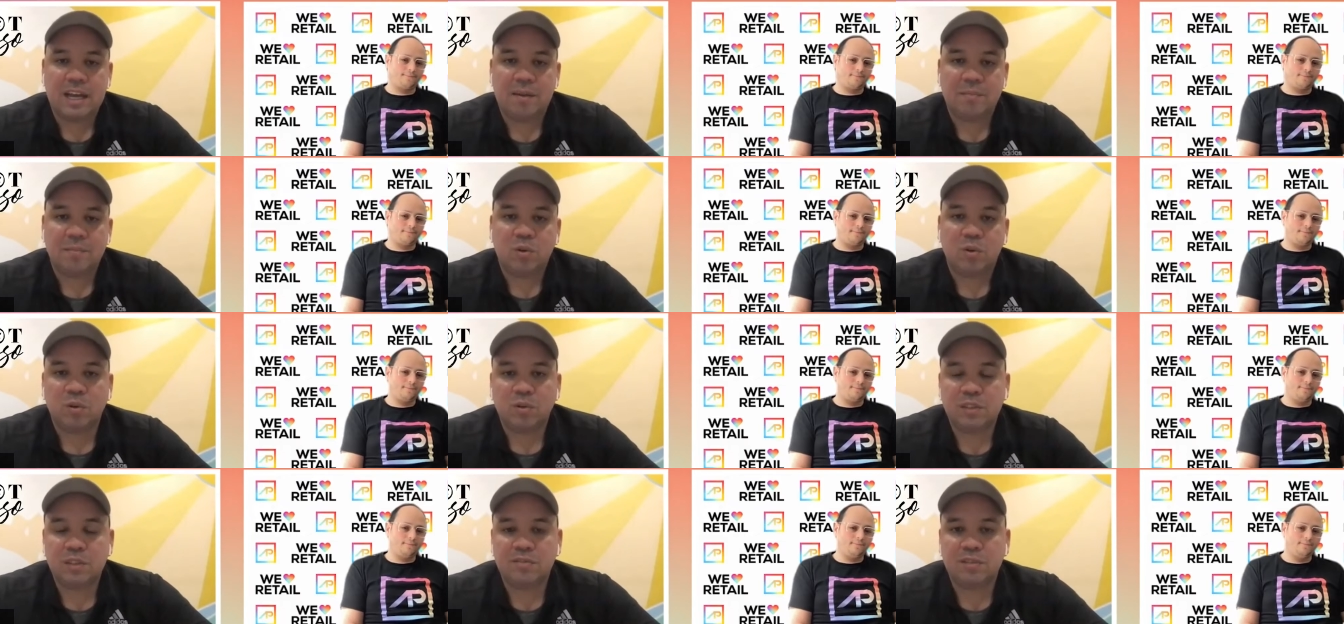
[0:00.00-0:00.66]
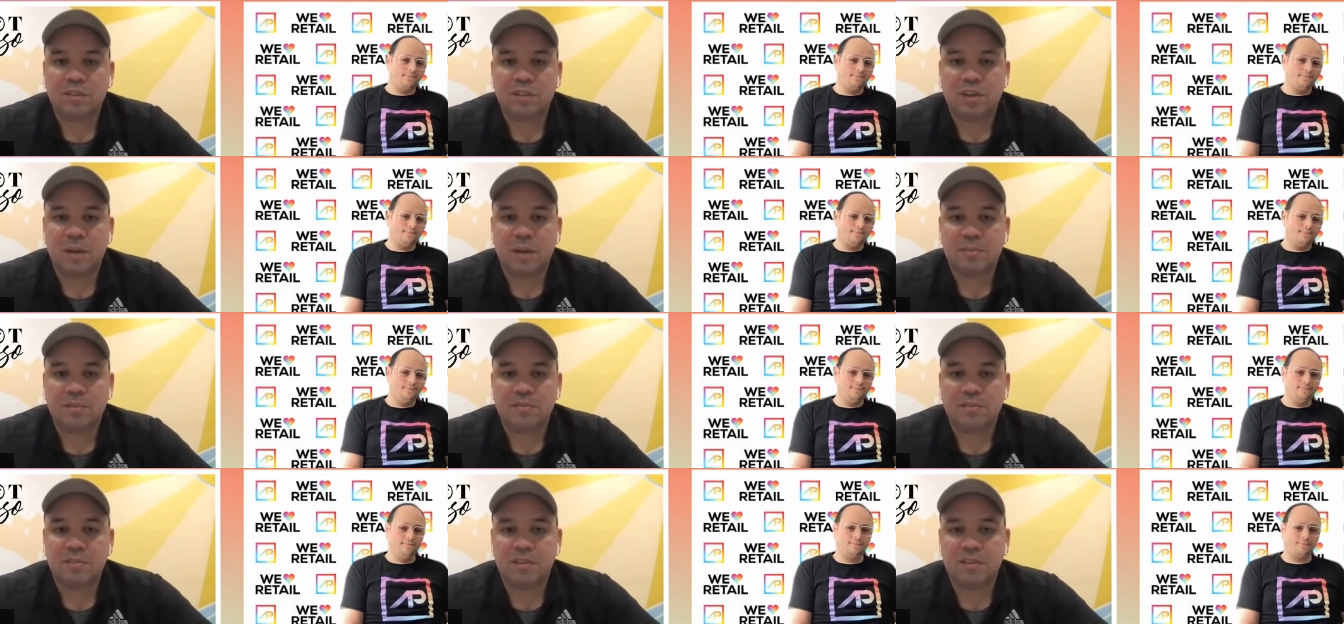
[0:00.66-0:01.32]
Speaker 1: um, all different types
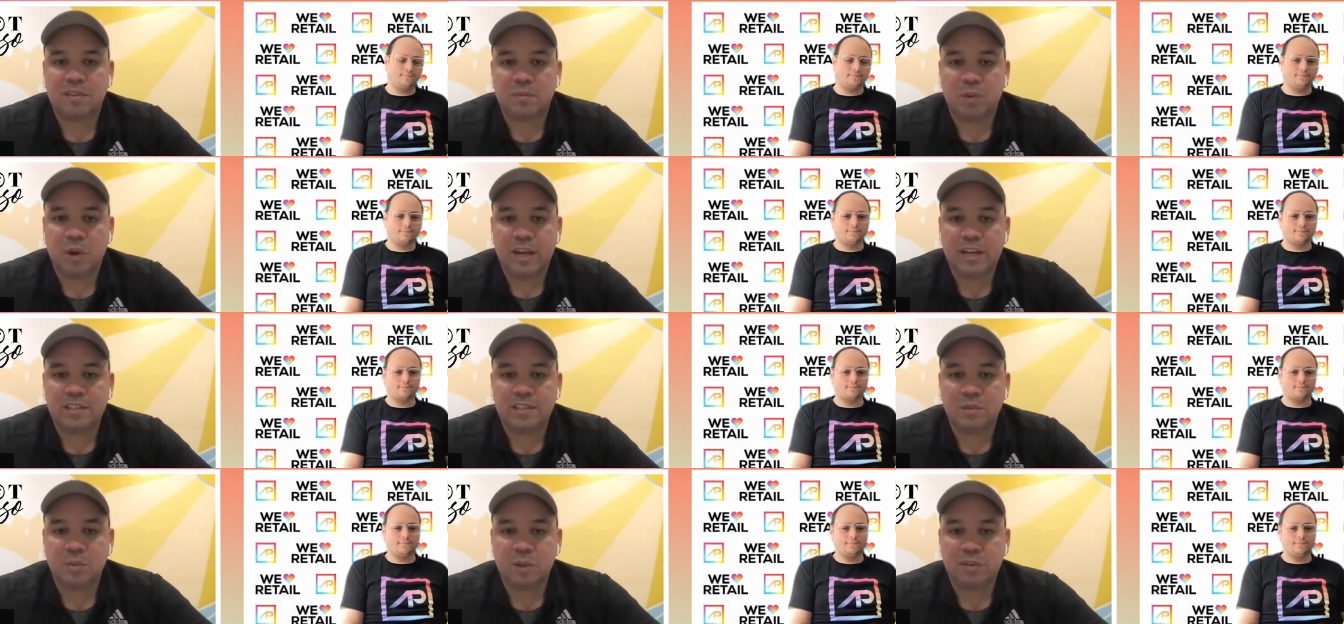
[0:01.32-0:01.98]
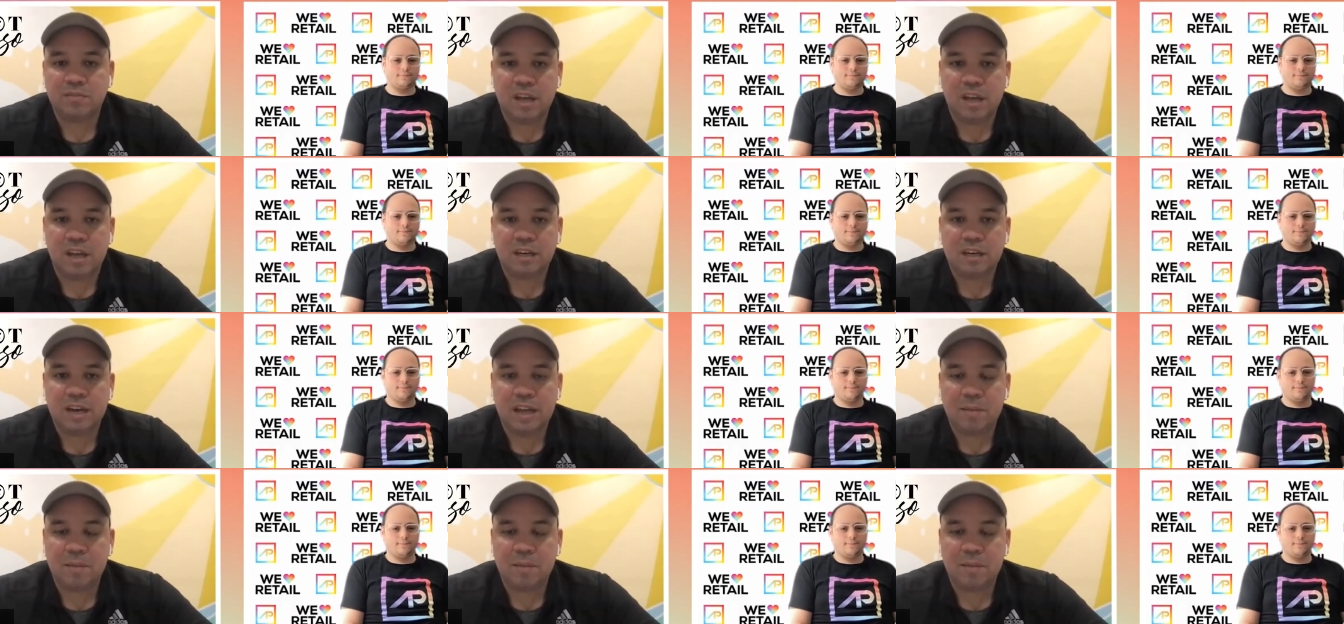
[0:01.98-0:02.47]
of ways that we've done.